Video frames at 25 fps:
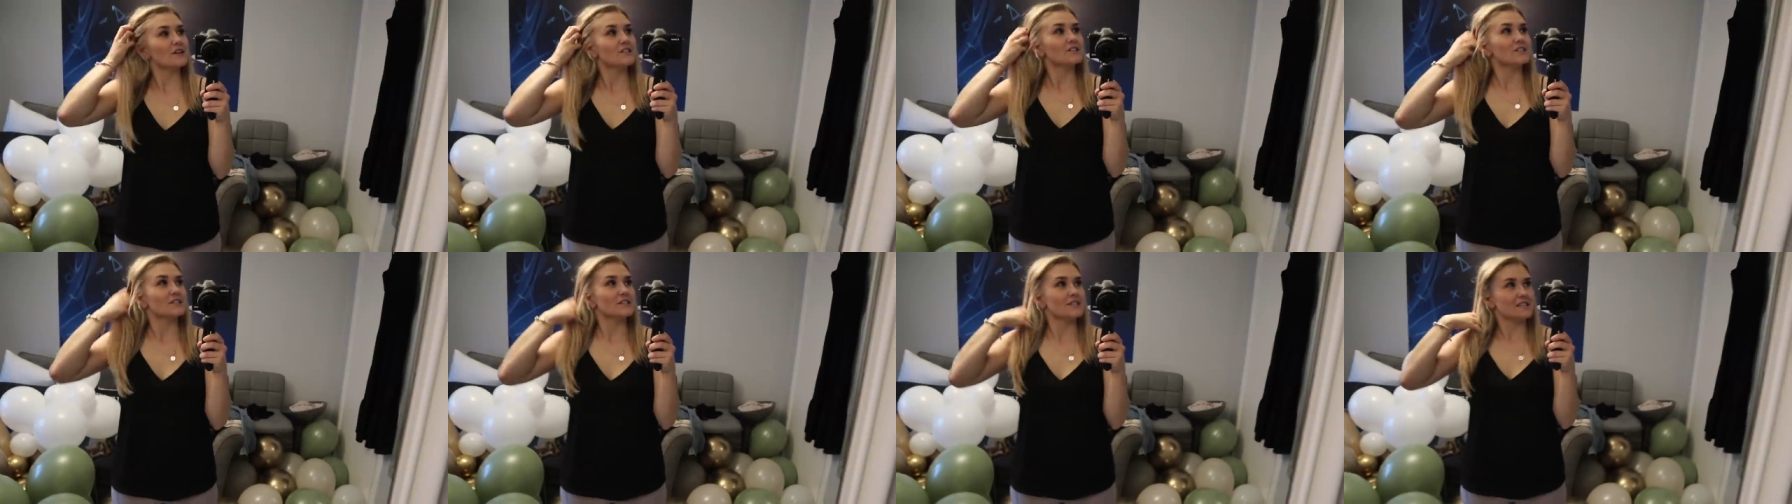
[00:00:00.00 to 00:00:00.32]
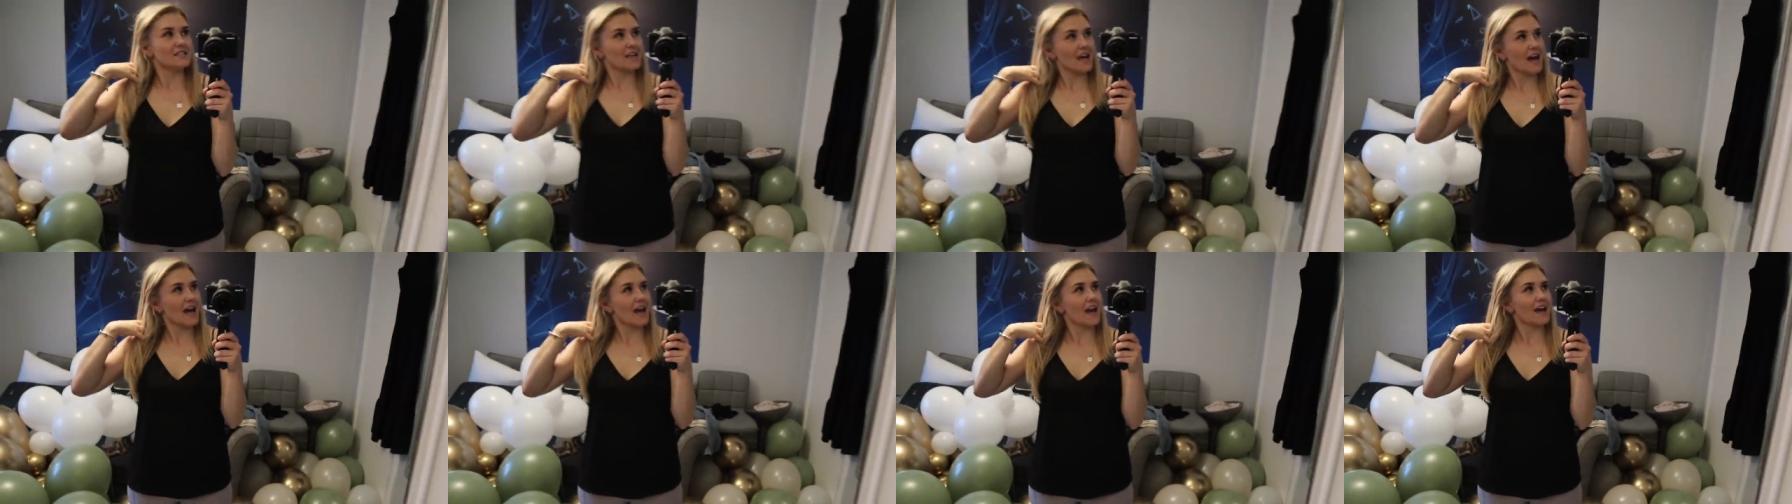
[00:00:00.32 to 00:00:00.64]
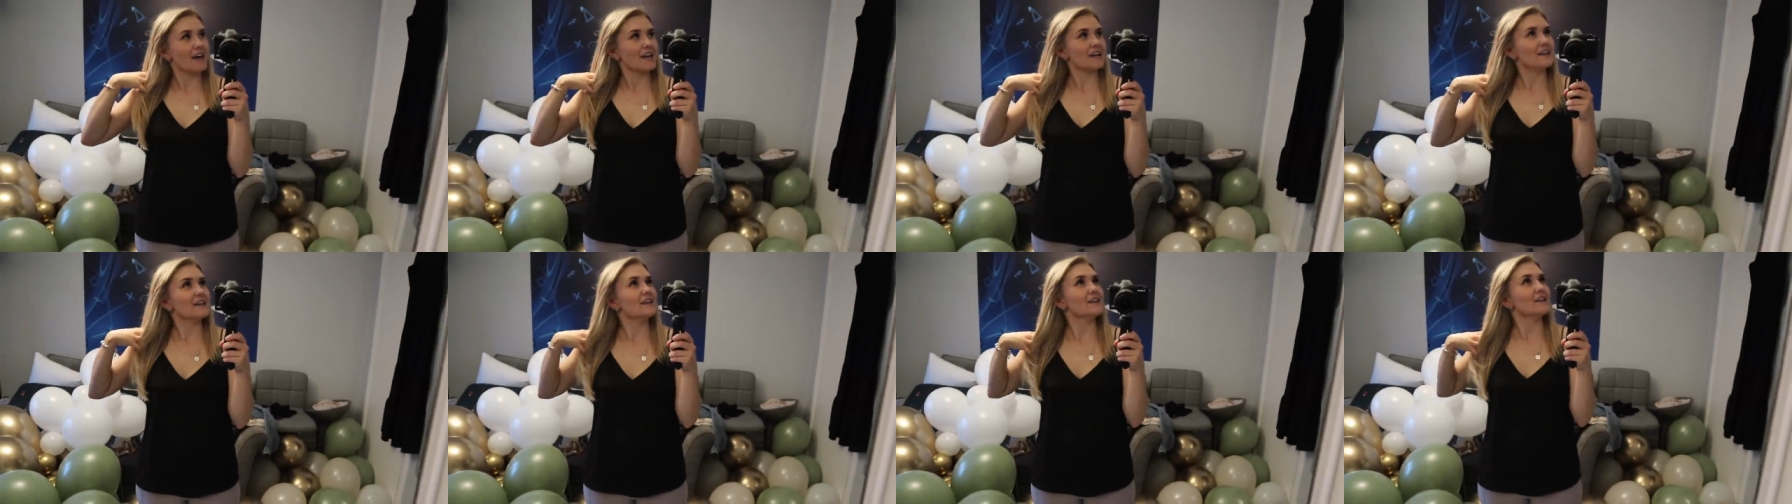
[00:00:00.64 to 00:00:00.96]

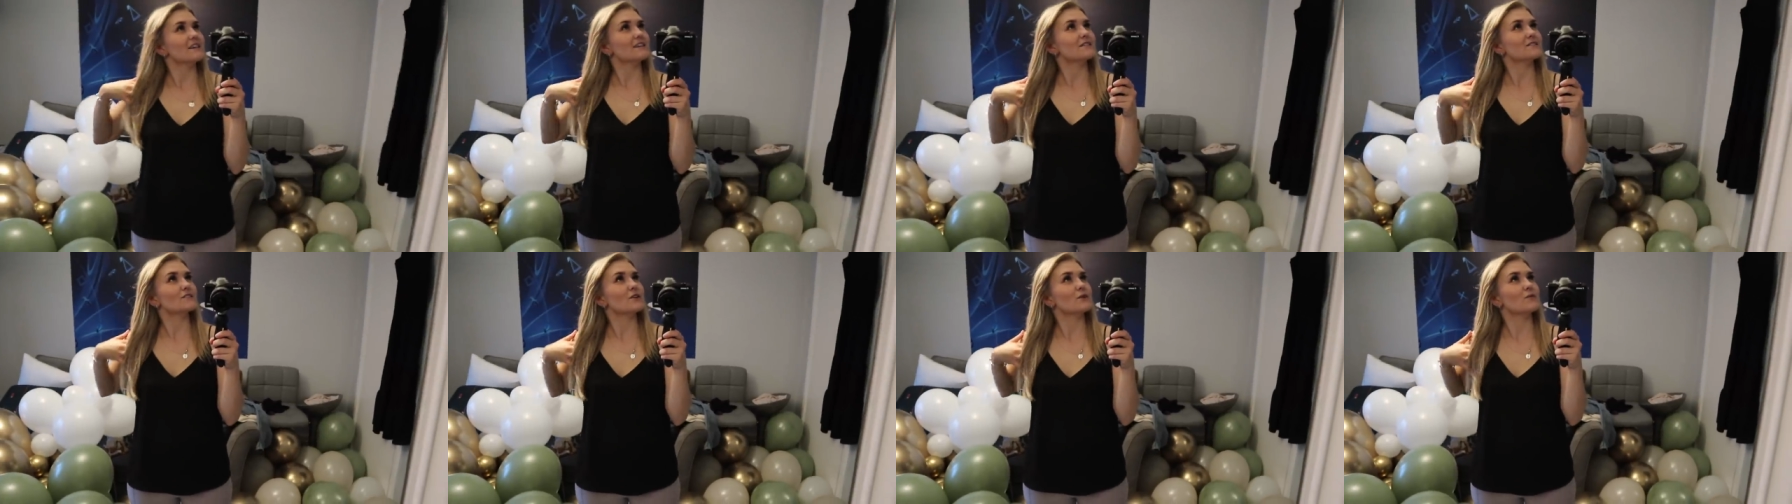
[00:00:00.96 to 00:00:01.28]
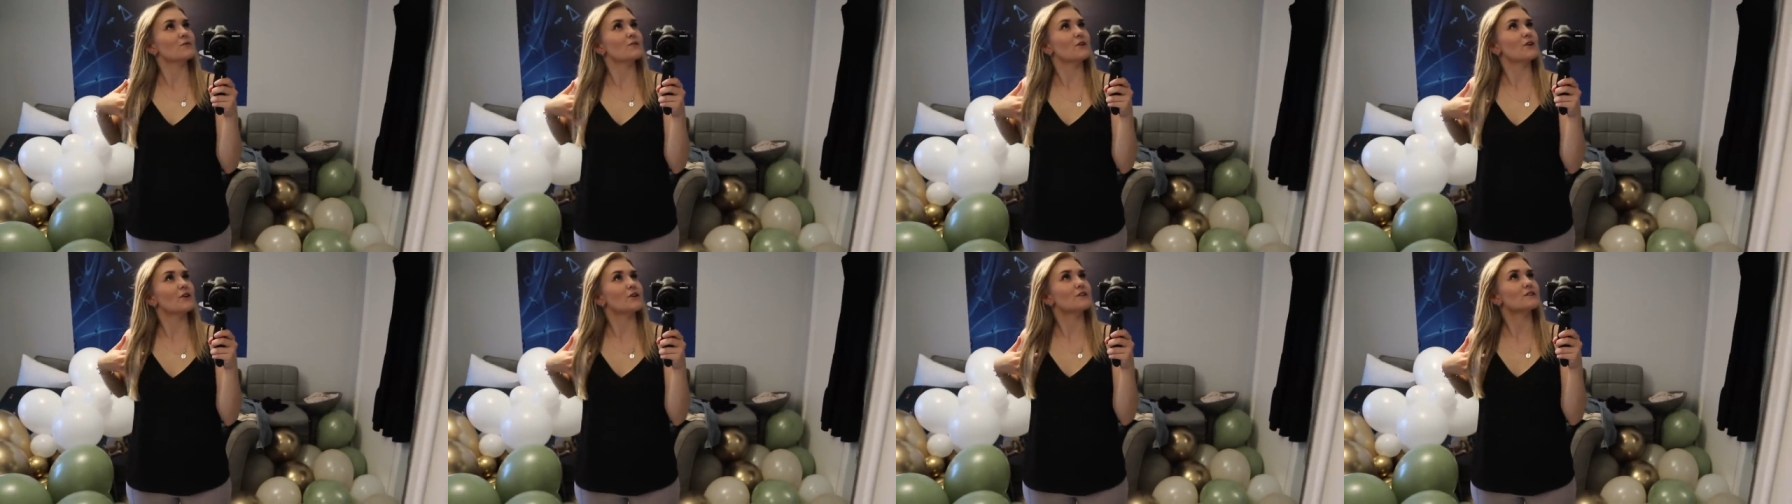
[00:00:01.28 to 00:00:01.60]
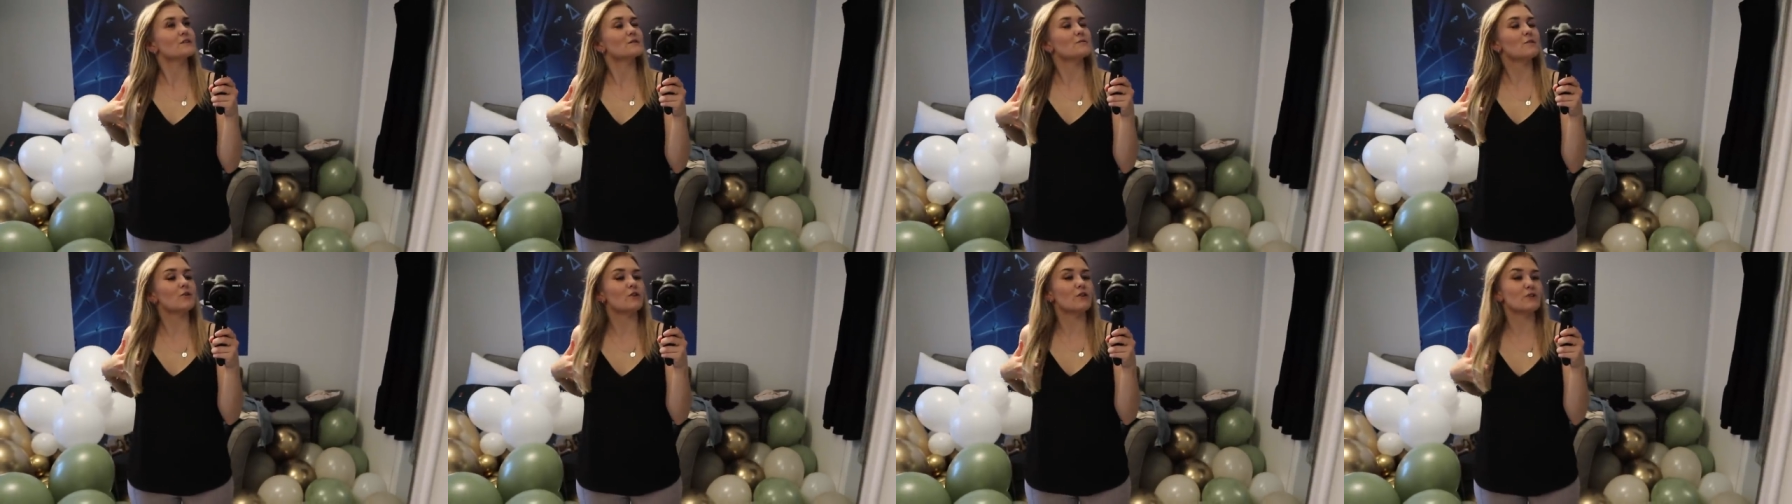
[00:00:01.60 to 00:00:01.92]
today so that
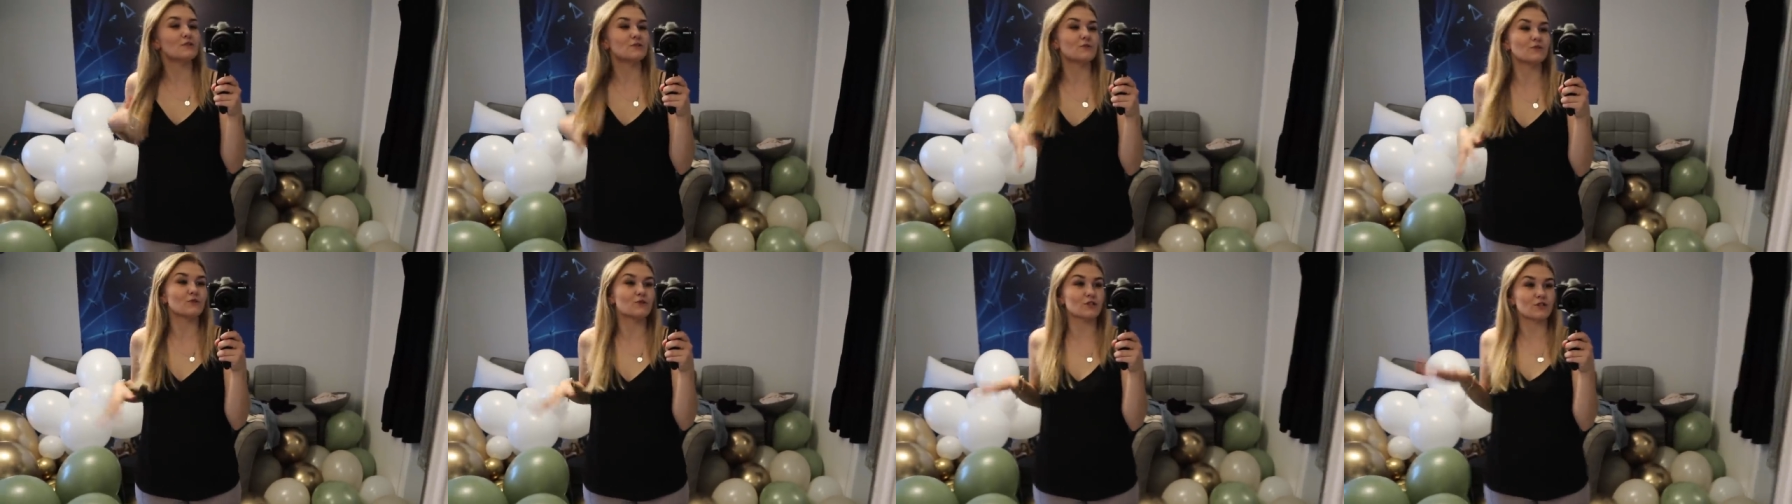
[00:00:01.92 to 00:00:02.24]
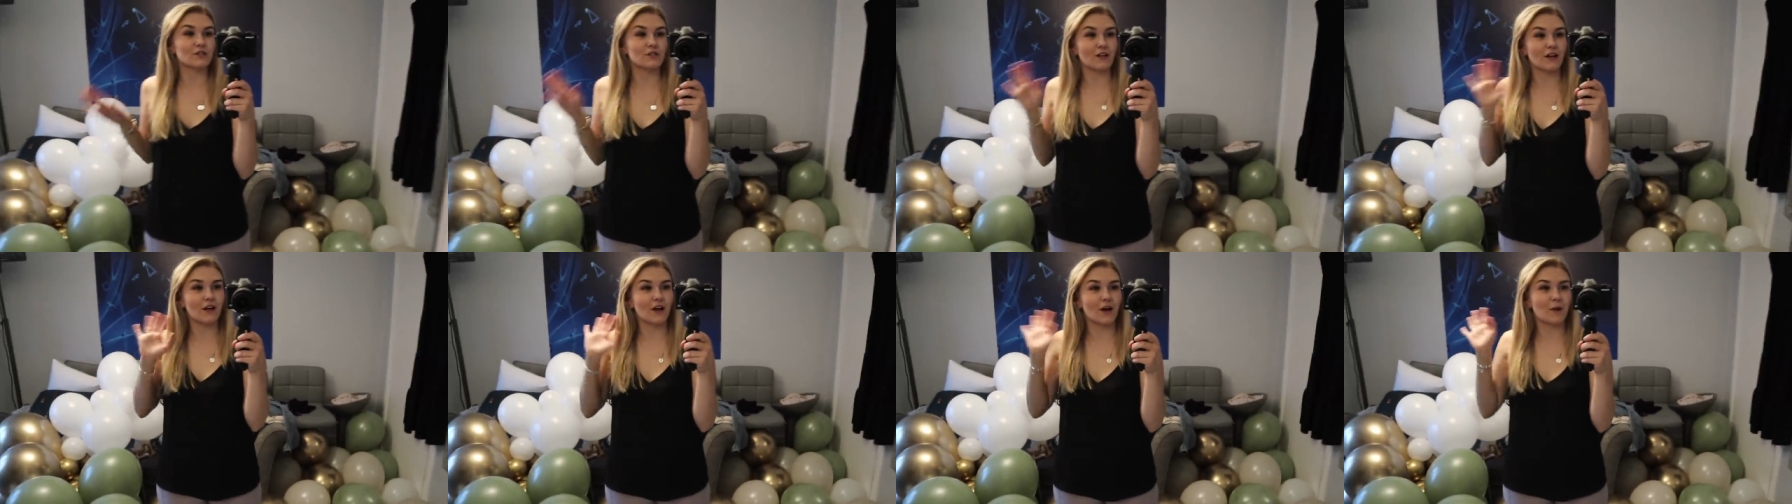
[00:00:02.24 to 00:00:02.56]
tomorrow is not just like